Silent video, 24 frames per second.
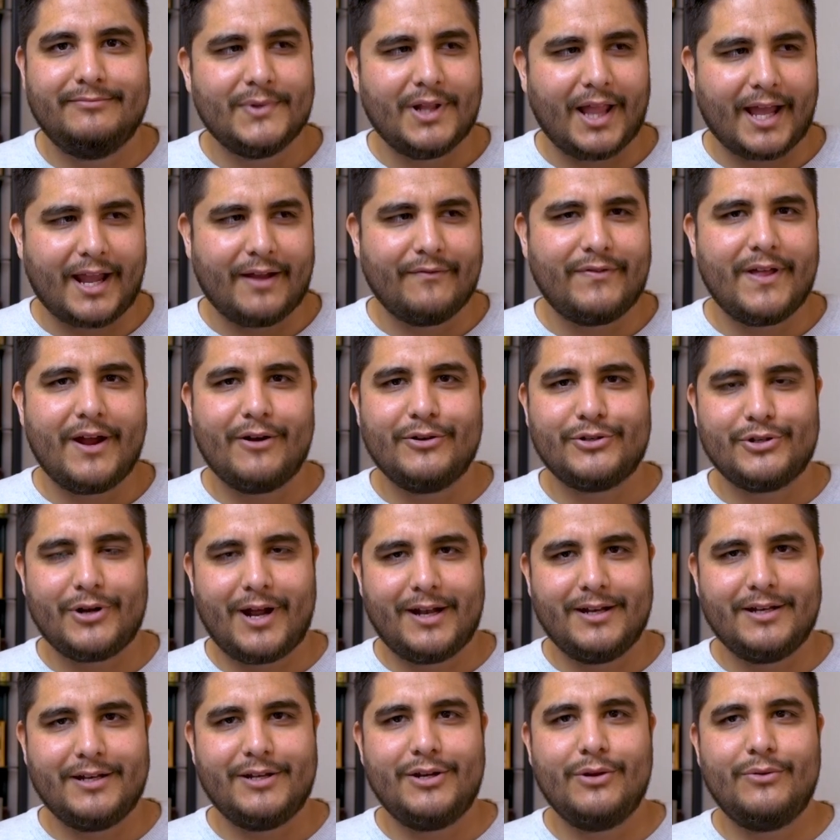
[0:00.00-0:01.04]
Like, if they were
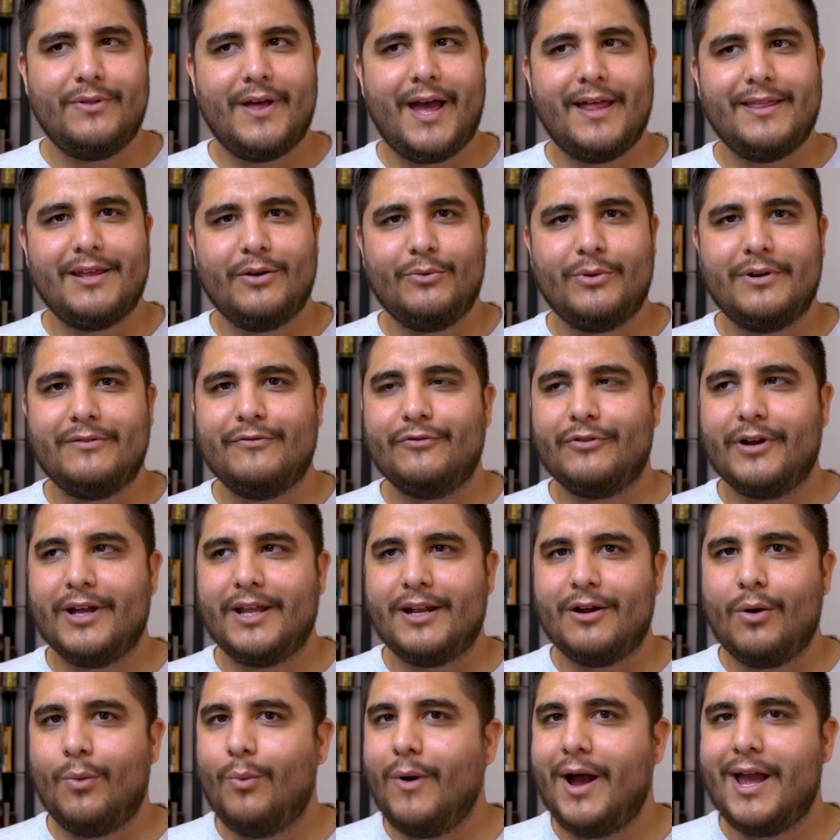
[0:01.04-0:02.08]
trying to do that, they would have
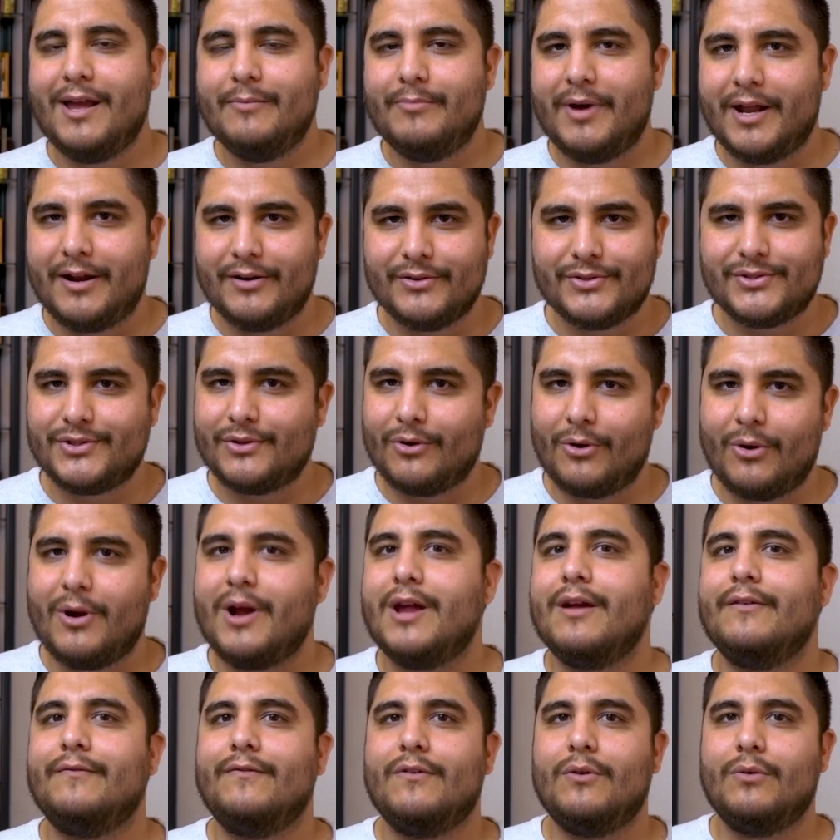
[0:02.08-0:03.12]
written a way better
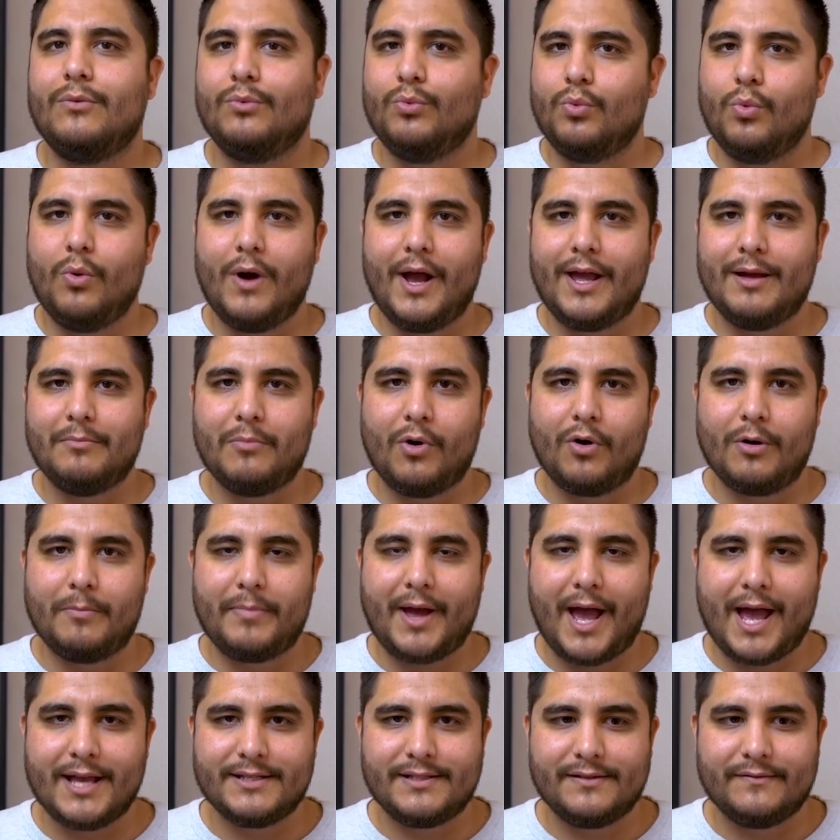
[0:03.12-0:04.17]
story of a way more
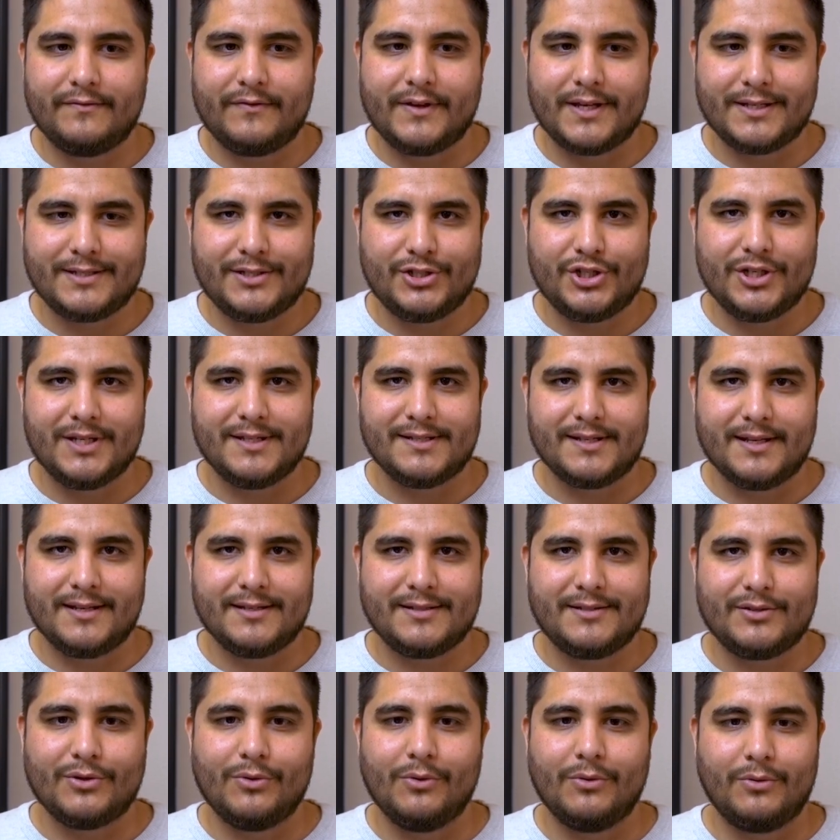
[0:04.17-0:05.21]
pacifist
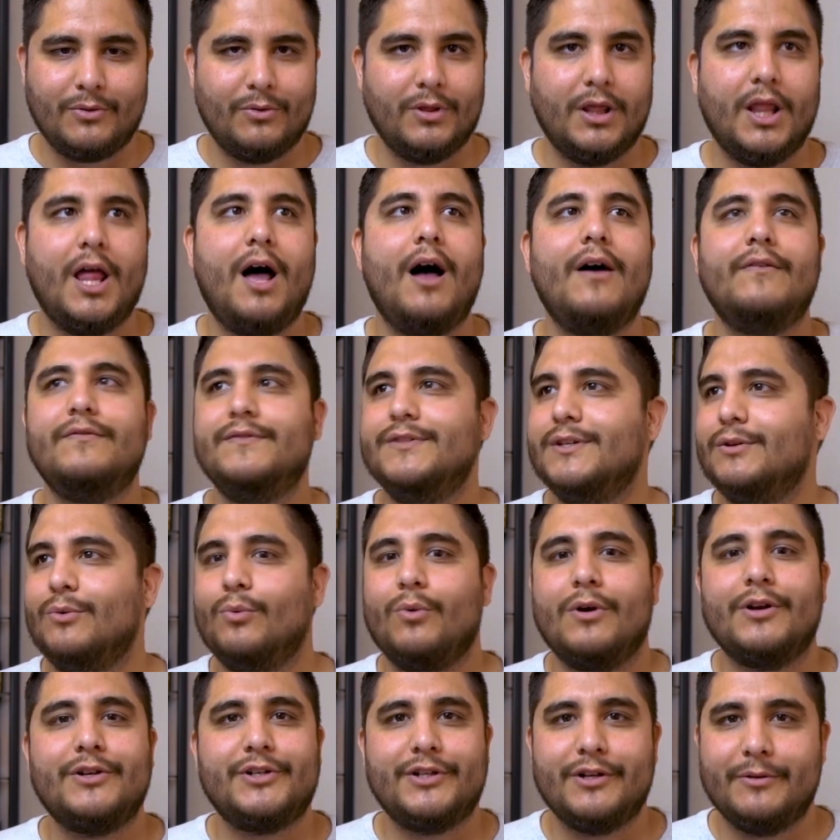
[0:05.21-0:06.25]
Jesus who loves and
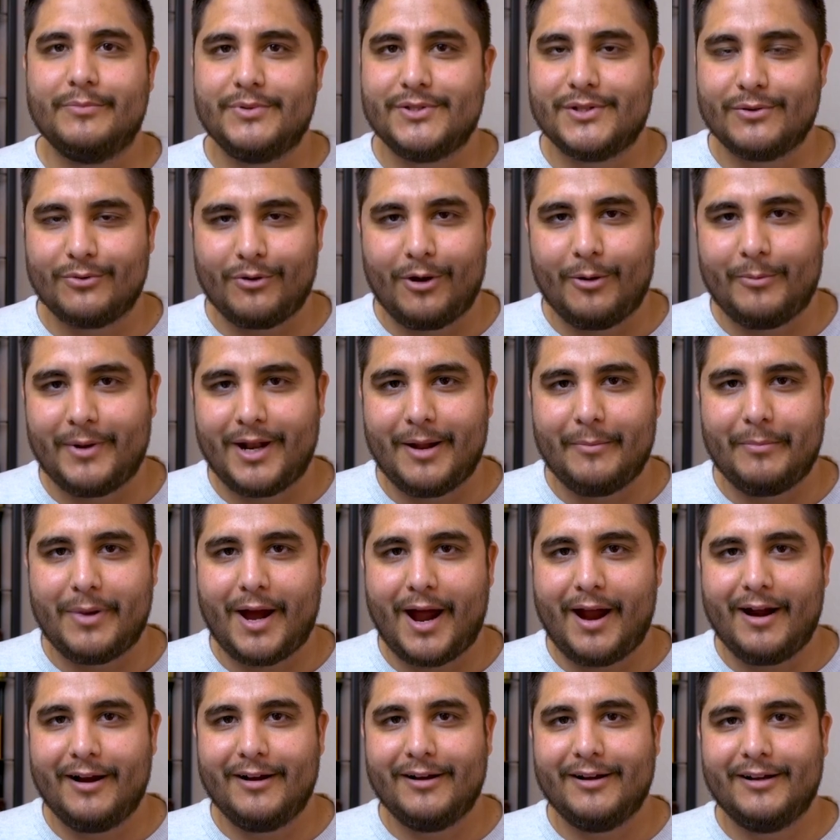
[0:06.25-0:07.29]
worships the Roman
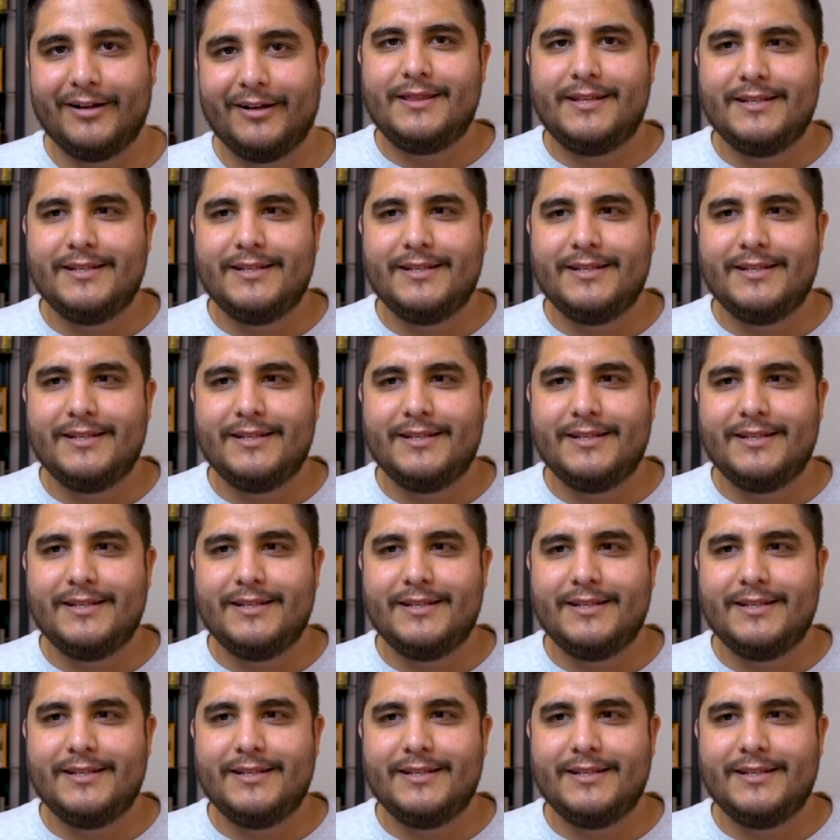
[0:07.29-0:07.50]
Empire.